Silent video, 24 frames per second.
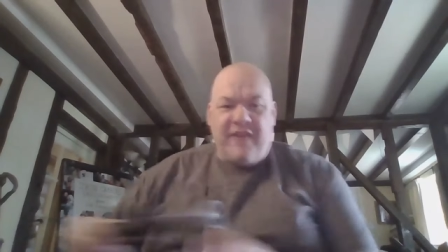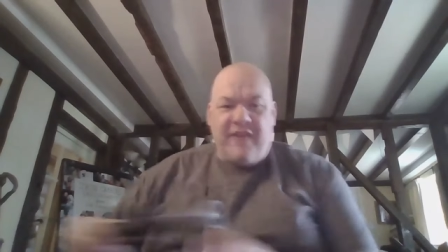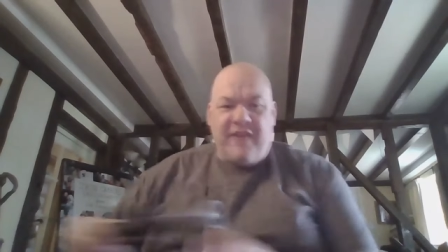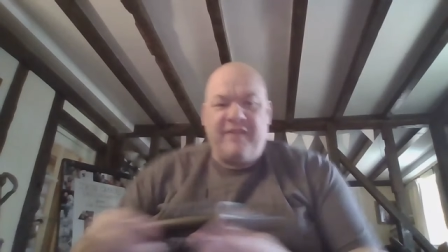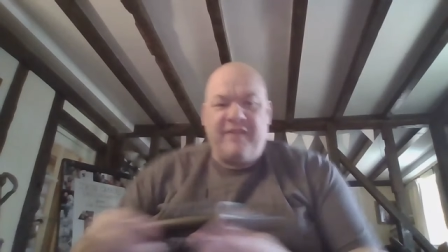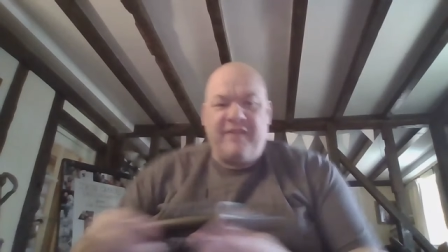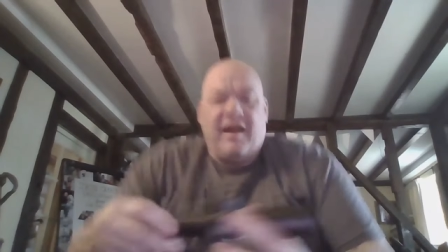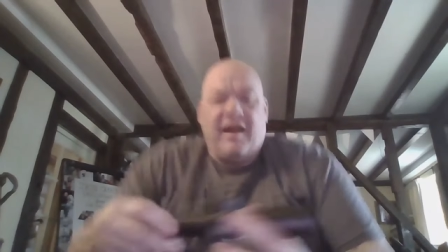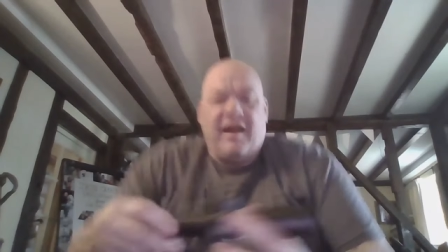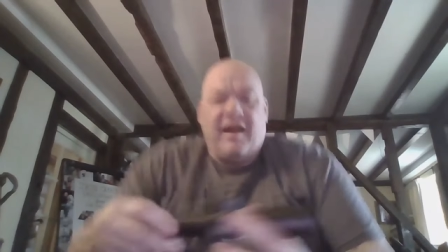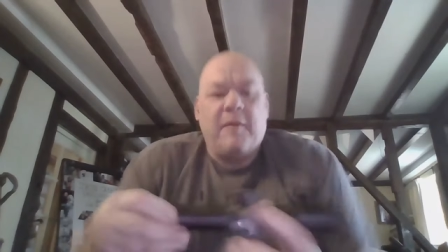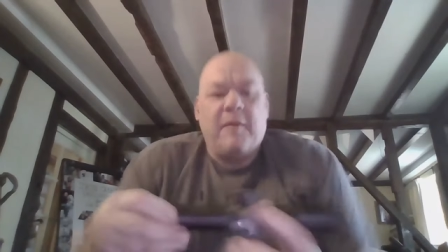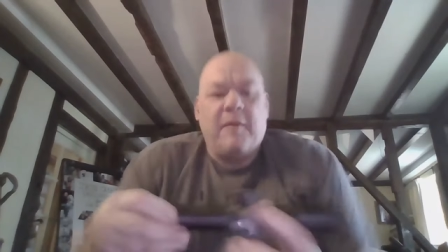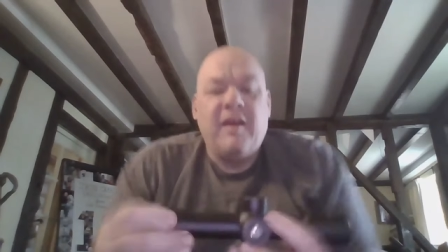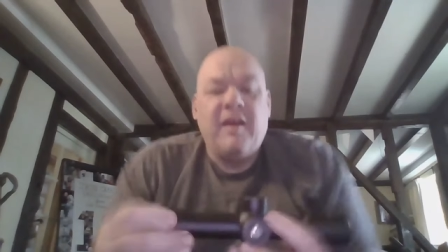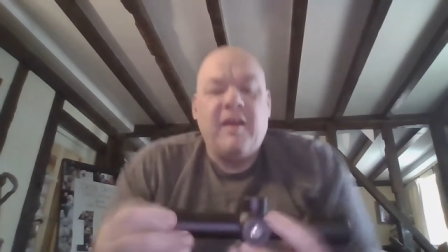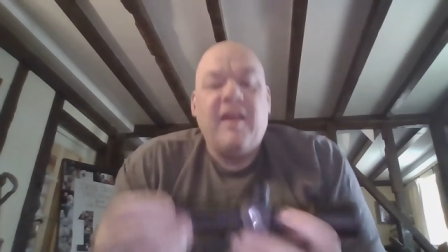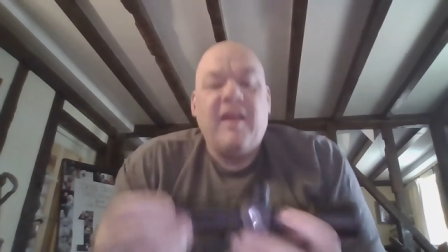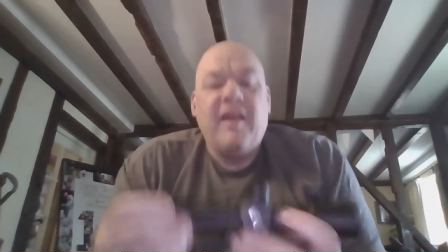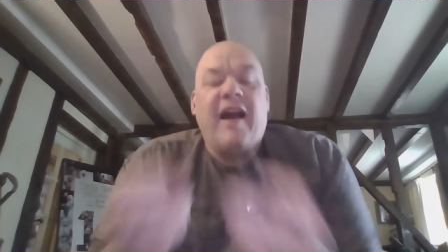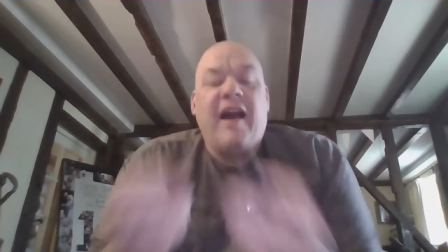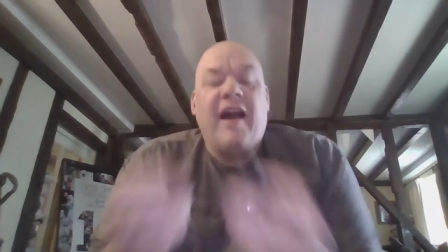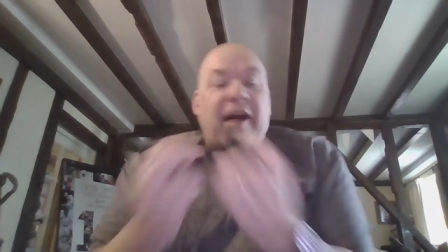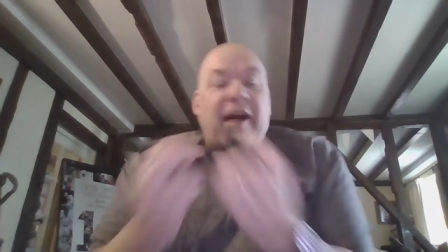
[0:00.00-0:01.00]
this up.
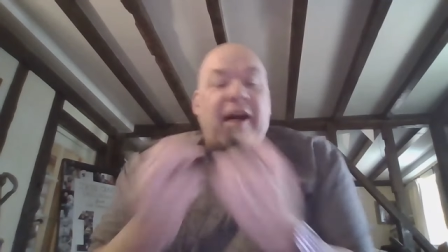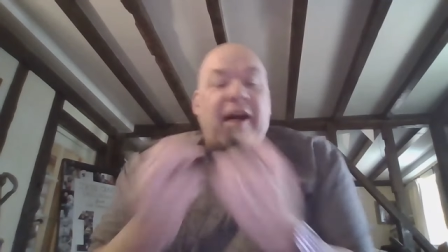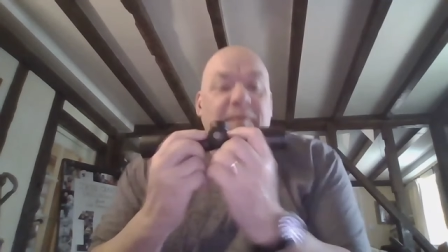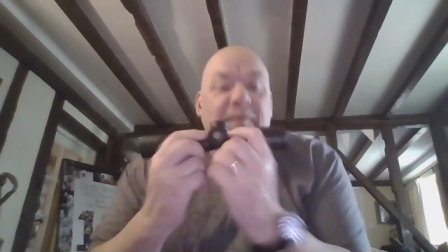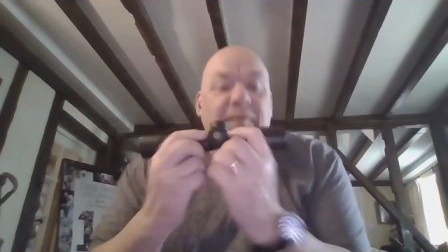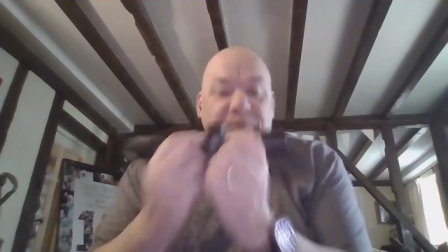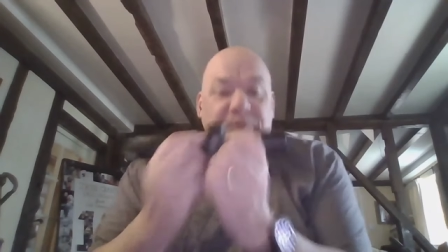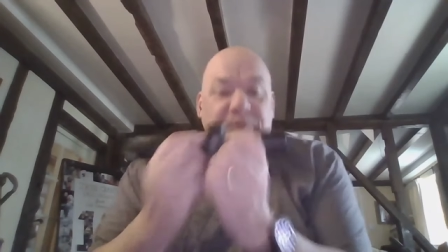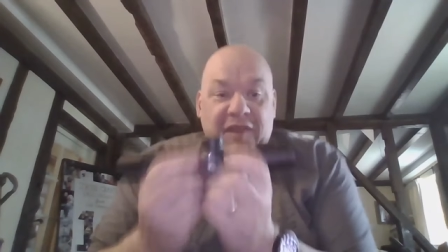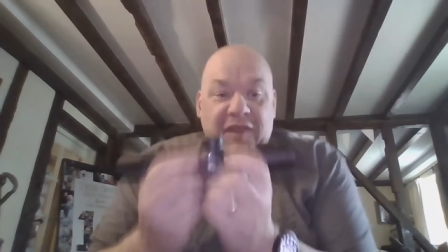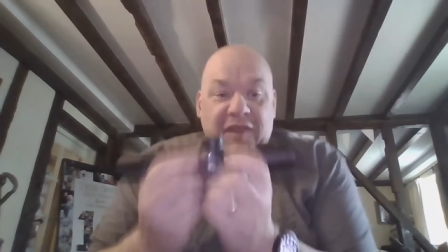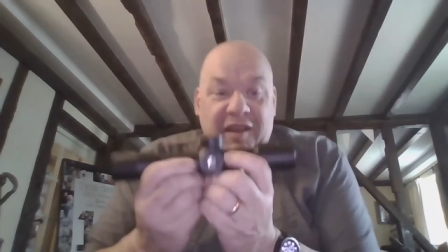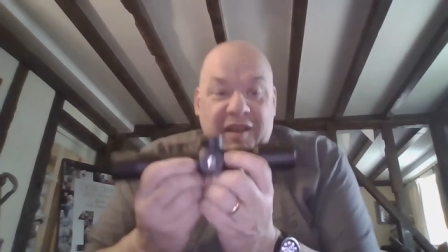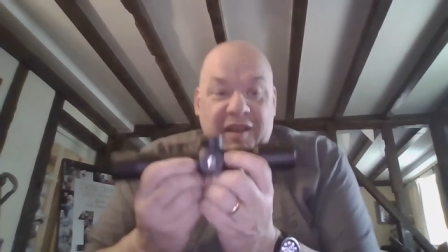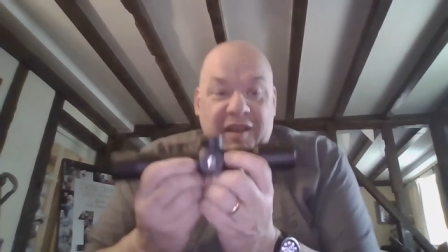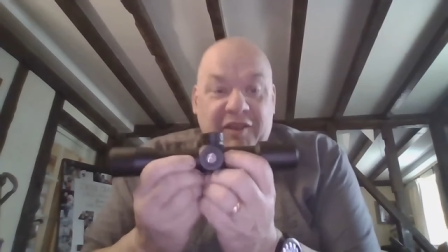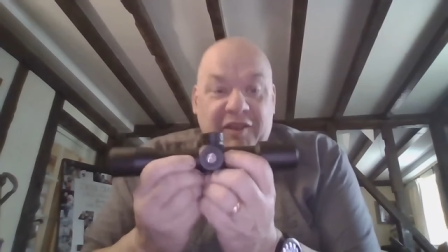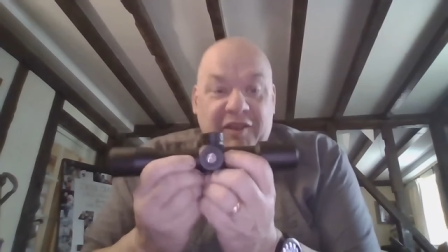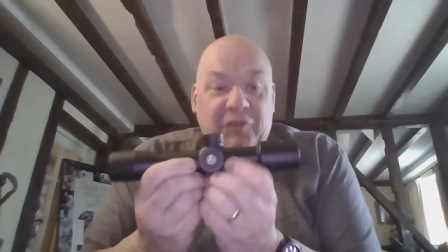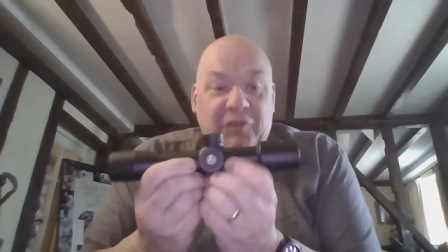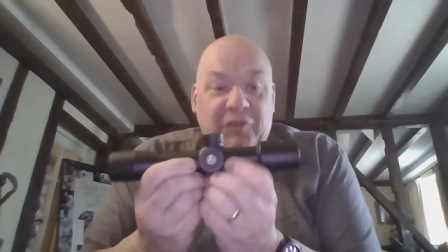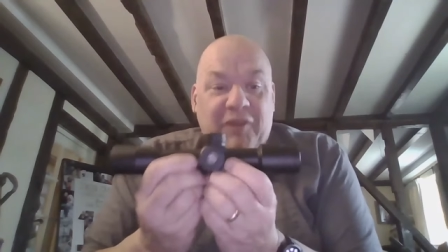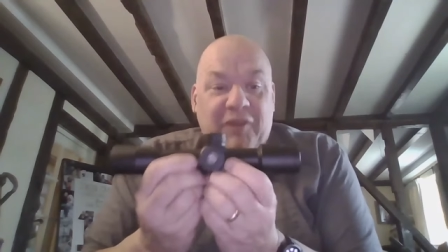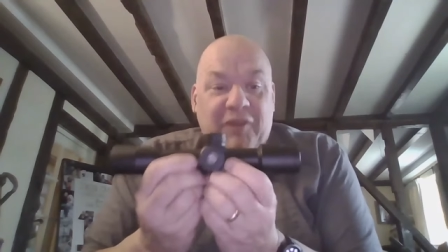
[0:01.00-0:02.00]
Um,
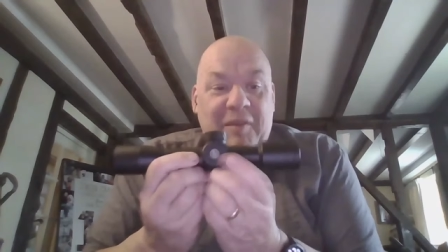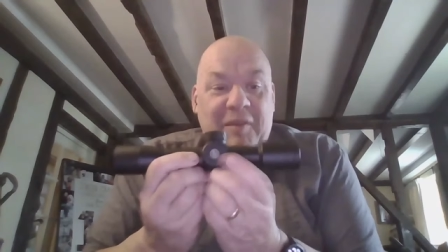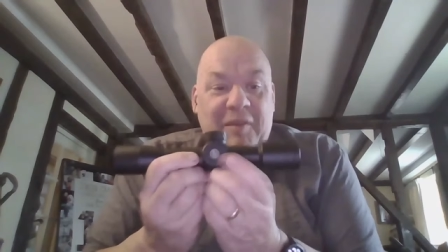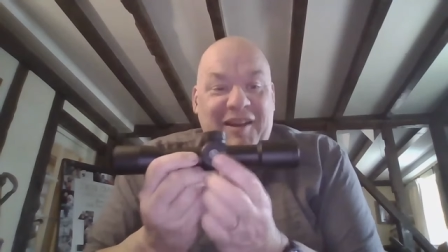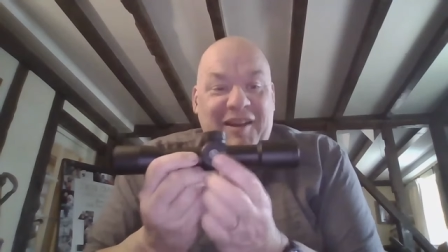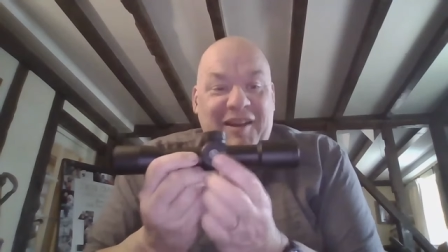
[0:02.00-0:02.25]
use something